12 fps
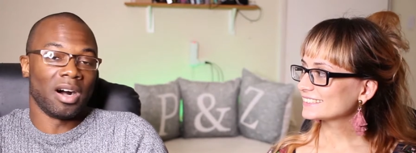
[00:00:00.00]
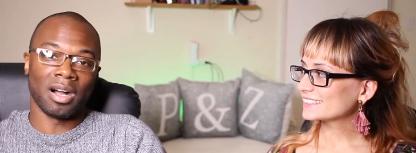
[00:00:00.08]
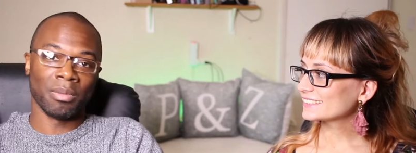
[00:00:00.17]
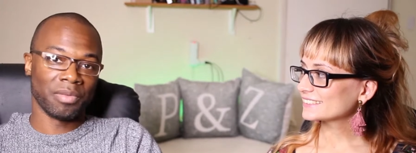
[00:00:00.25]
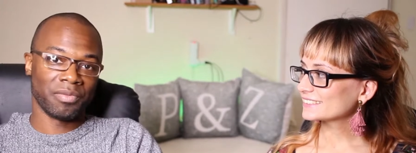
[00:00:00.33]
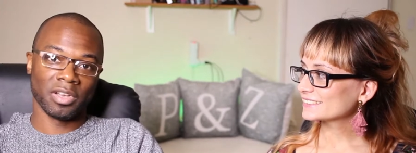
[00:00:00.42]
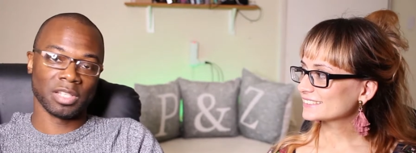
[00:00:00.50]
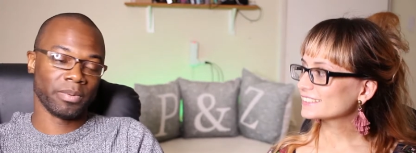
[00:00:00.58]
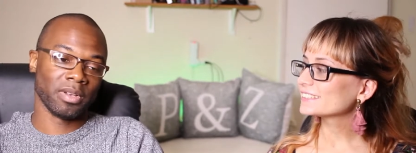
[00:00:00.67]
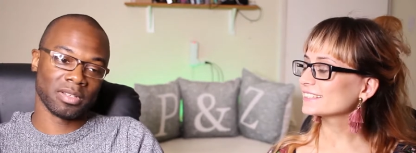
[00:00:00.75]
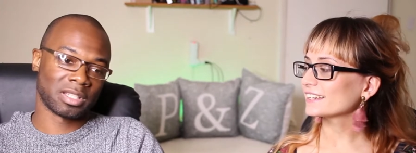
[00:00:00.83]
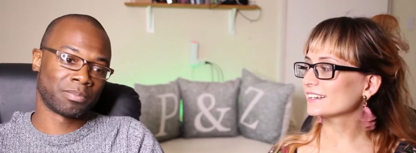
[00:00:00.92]
Speaker 1: I'm the first
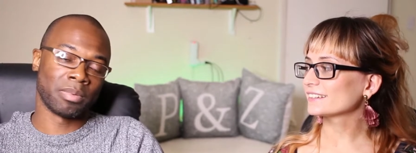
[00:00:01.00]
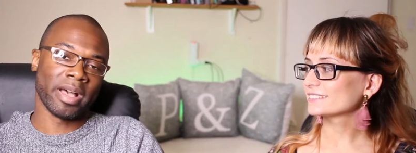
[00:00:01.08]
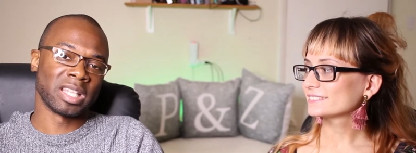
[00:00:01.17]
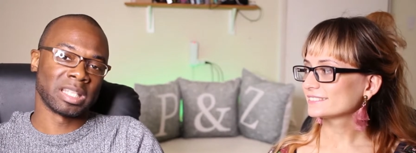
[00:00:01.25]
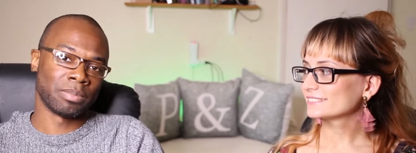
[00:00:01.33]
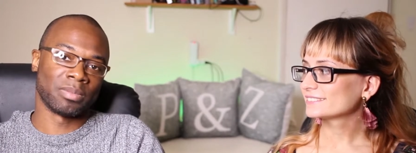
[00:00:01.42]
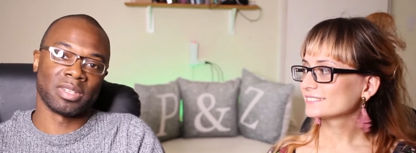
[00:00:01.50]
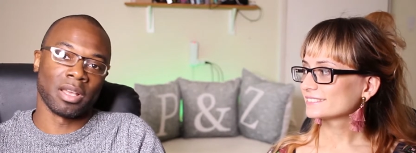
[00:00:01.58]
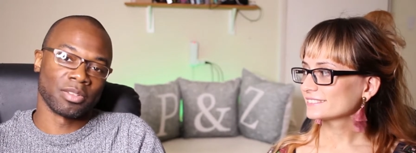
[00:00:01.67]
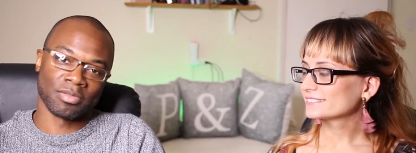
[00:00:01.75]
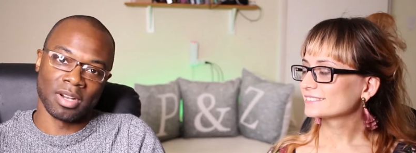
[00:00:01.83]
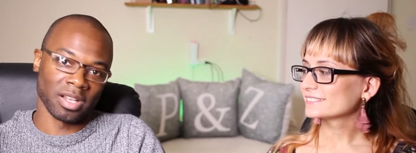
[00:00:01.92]
person yeah. to put my hands up and say I
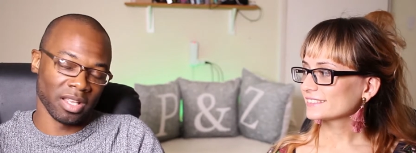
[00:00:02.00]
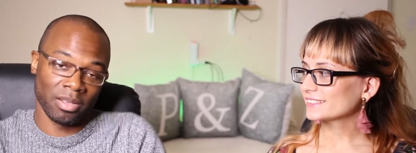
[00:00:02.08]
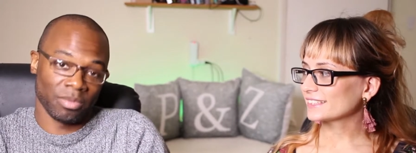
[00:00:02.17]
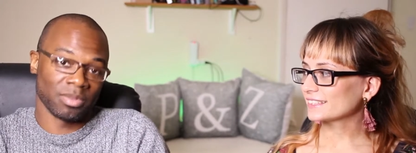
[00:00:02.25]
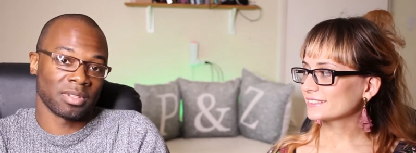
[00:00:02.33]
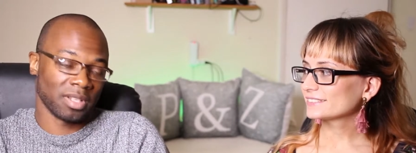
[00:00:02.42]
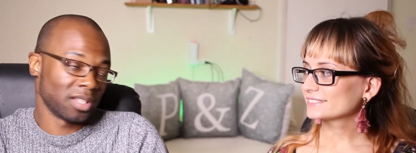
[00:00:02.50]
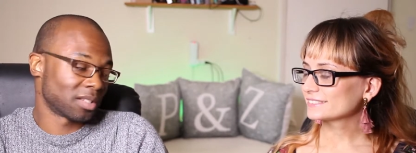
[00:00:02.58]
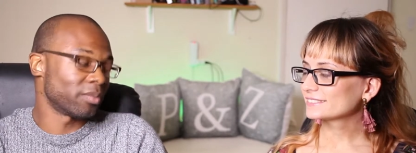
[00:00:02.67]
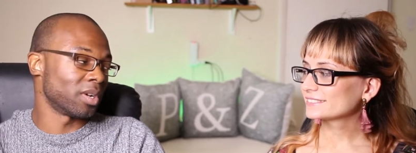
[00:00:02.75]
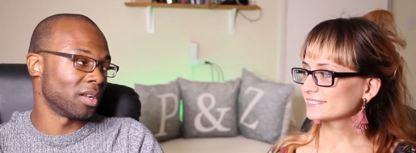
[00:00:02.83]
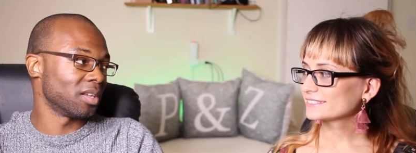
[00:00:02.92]
was wrong. It yeah. was, it's
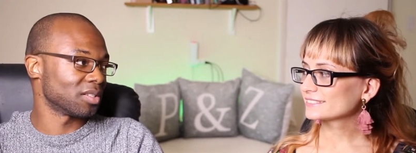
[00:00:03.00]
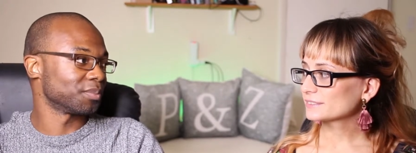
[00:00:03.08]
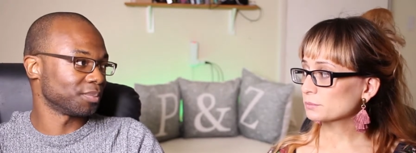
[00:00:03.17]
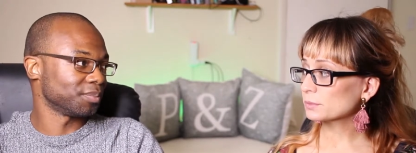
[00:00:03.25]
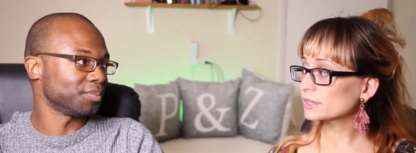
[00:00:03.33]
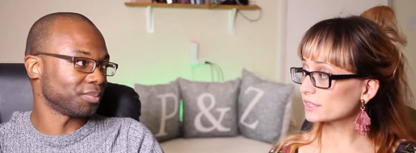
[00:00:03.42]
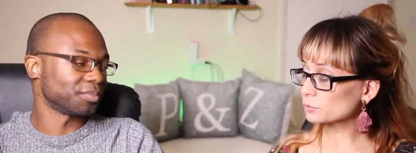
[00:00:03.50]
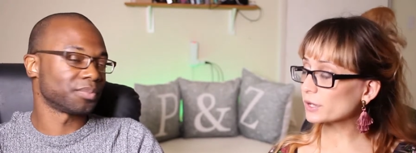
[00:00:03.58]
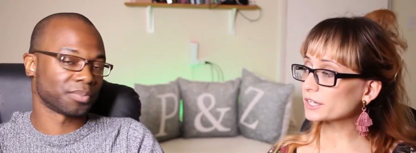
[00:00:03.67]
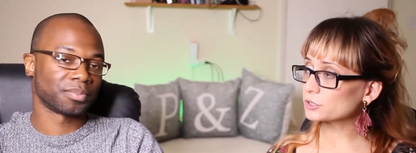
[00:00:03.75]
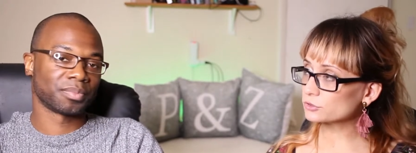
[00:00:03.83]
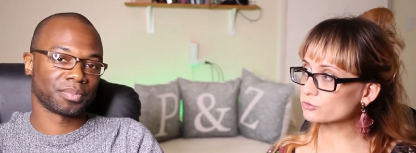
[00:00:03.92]
quite nice.
Speaker 2: But the
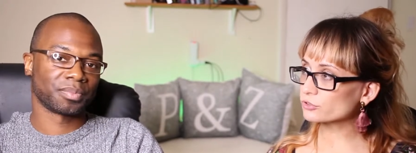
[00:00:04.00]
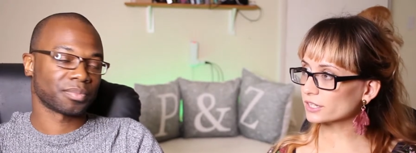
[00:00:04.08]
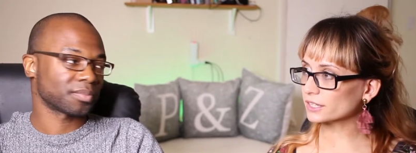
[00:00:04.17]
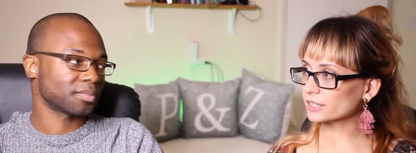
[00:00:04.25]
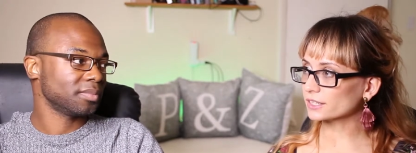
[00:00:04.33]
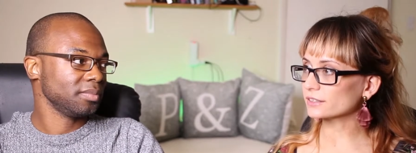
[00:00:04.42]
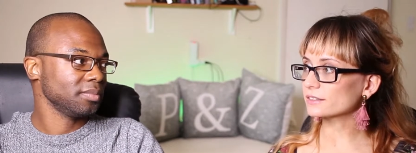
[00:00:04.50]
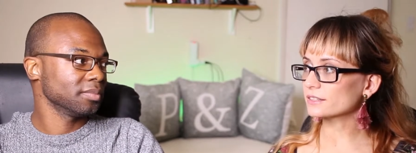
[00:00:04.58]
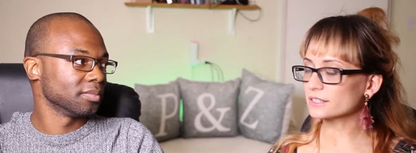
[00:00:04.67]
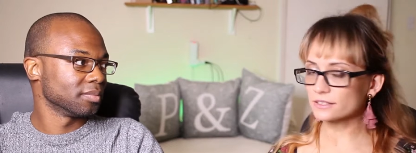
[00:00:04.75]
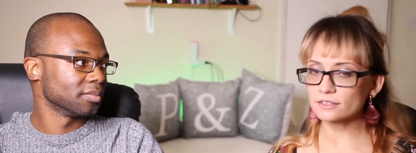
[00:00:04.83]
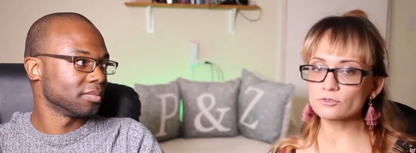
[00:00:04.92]
way you're drinking it
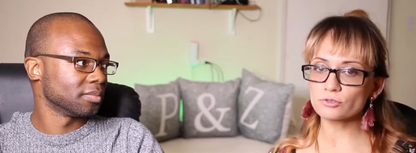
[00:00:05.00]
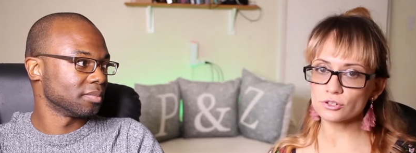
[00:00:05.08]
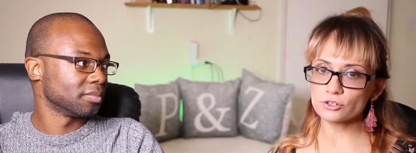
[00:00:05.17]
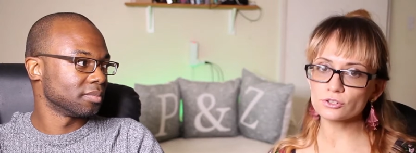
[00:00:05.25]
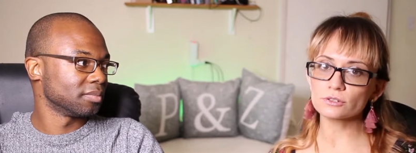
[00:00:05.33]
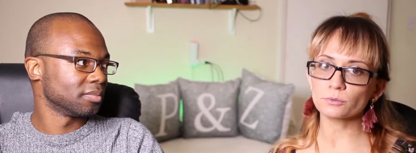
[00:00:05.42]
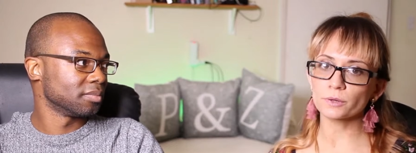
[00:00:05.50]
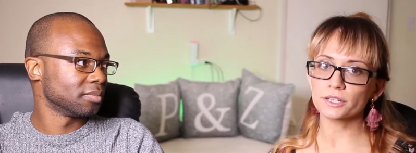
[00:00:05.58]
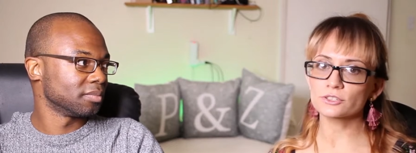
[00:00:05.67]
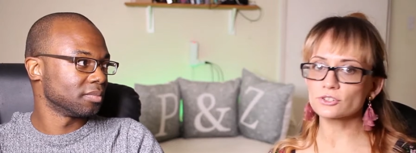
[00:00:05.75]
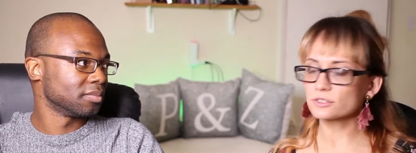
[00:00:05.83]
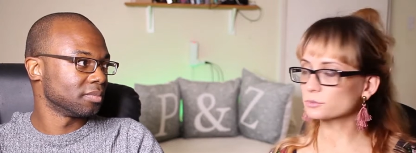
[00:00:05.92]
is the traditional way,
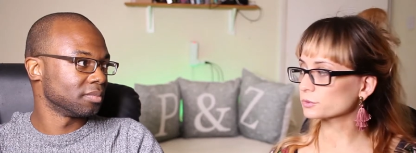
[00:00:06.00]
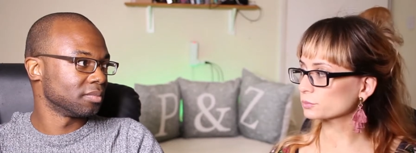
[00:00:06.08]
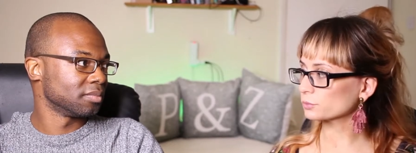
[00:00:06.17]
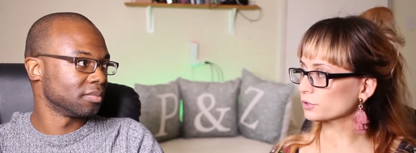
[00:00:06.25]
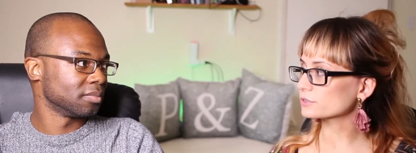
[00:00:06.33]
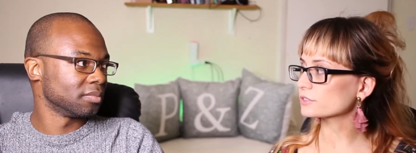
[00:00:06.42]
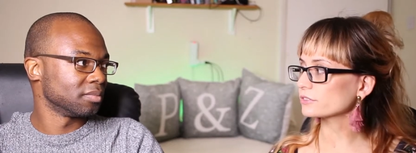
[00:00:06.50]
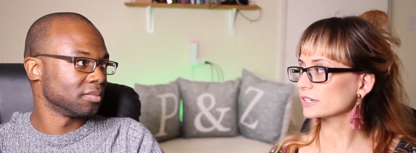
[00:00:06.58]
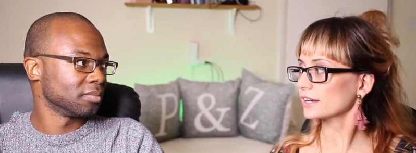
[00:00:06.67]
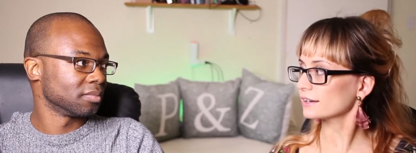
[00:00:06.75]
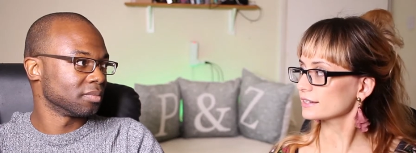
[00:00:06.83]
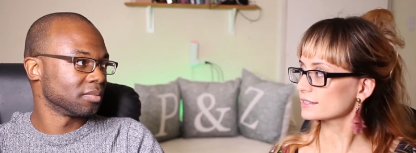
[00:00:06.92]
just with water
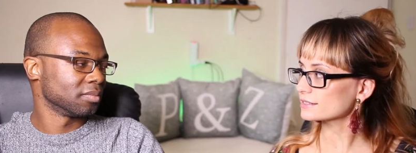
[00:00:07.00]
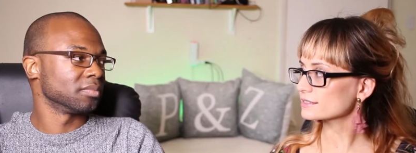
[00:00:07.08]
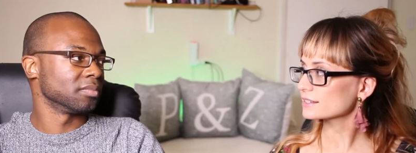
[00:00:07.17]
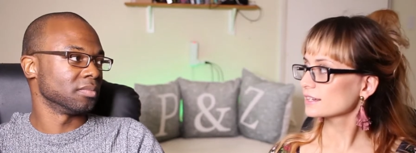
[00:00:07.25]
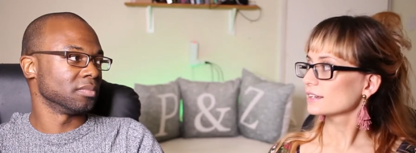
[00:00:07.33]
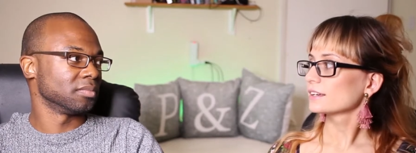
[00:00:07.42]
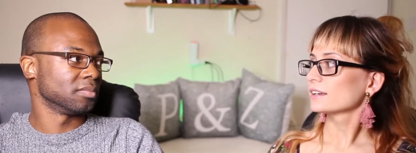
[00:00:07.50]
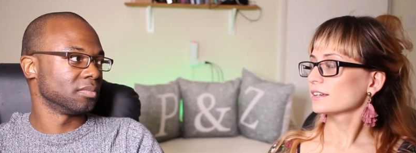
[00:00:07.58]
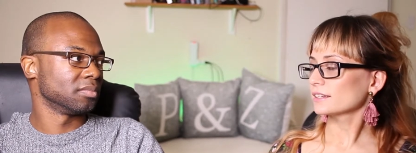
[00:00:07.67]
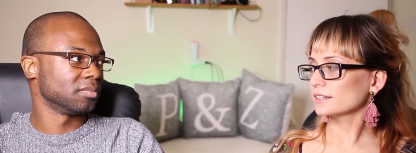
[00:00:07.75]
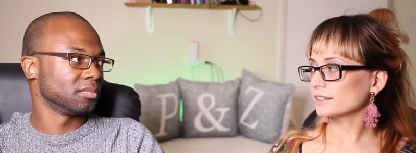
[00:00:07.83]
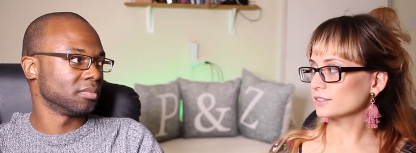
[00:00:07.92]
and ice.
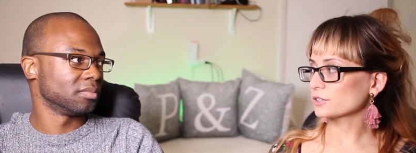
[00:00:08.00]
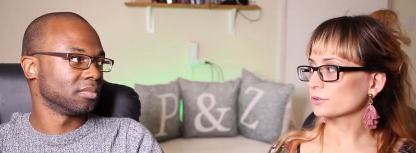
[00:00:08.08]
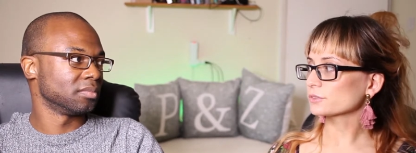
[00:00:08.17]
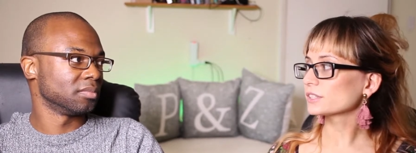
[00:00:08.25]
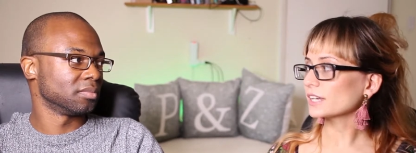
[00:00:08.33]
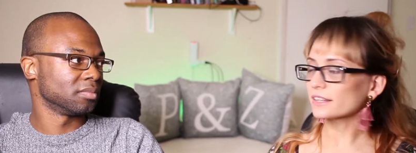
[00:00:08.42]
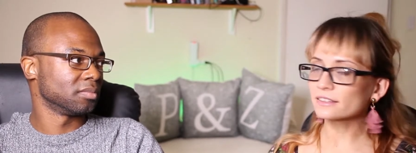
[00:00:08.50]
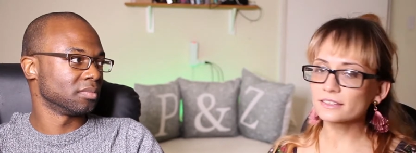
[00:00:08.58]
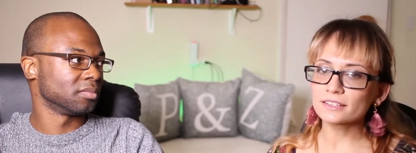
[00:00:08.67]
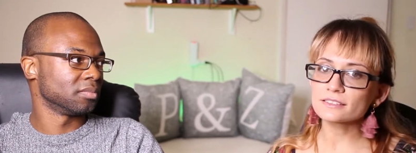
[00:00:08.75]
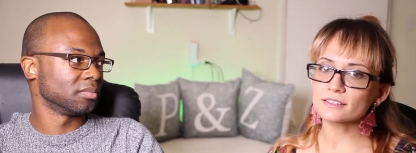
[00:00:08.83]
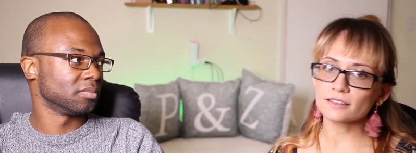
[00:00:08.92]
Mm. It, you know, the other
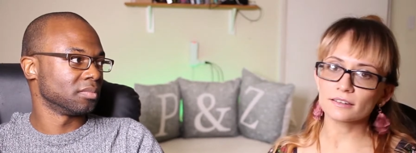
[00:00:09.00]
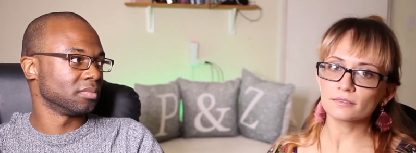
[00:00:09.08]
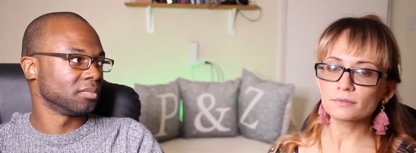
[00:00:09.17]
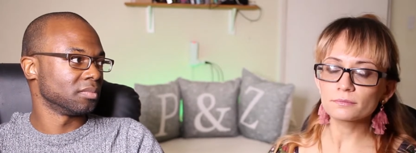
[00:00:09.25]
things are